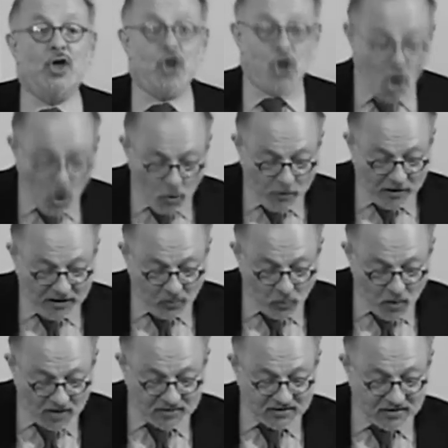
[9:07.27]
nobody
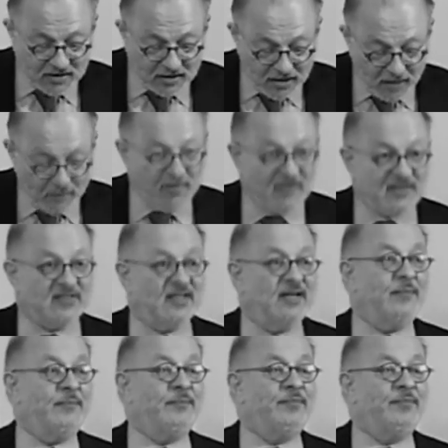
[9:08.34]
wanted Columbus